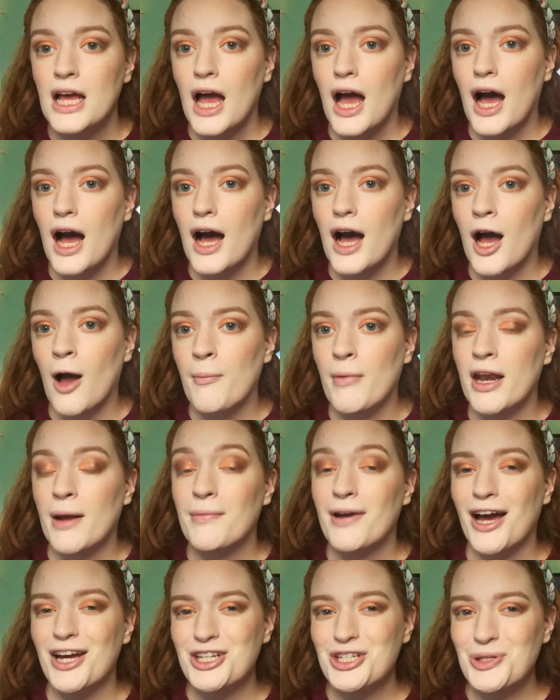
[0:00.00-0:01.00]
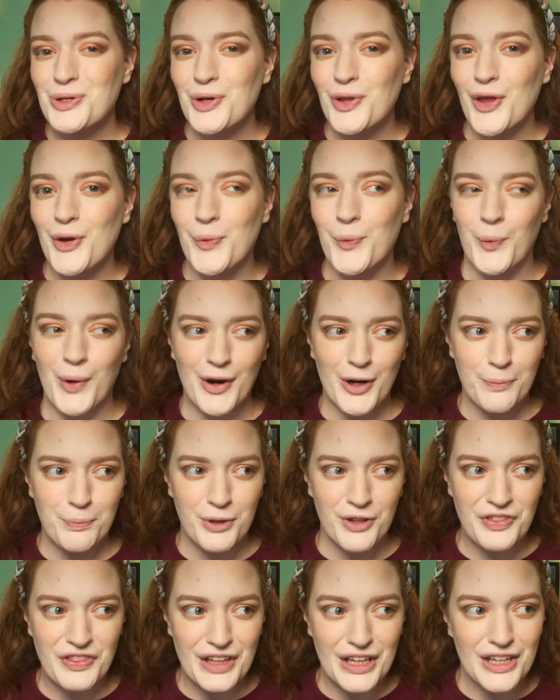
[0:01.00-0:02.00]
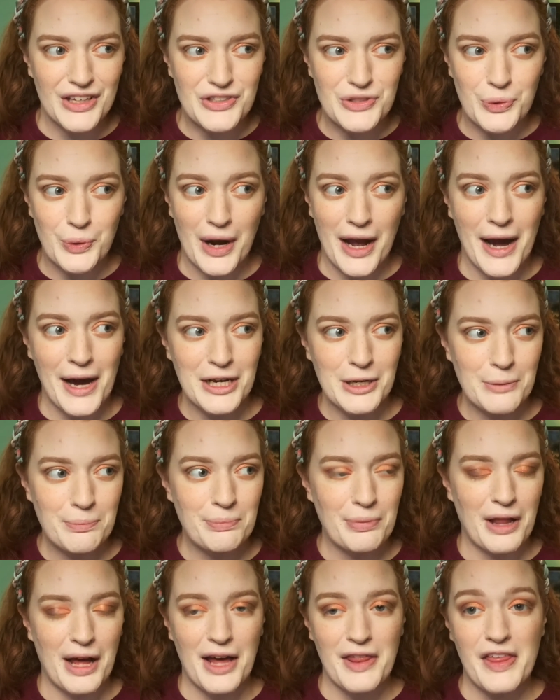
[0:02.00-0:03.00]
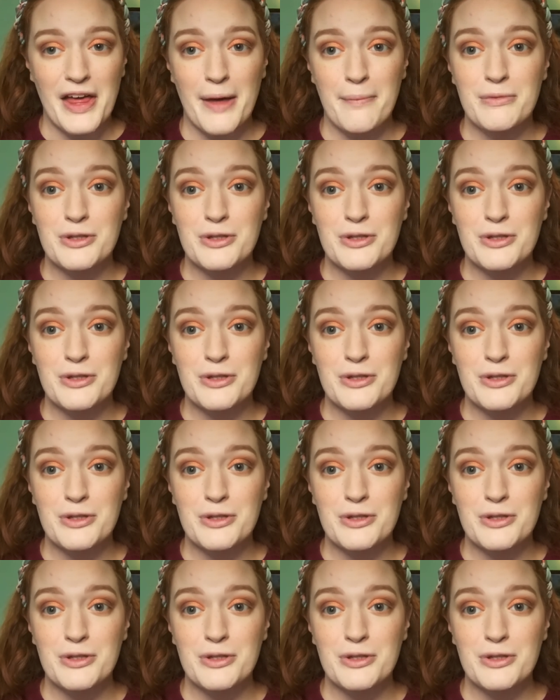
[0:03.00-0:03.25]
And I'm not sure like where to put these or how to apply them.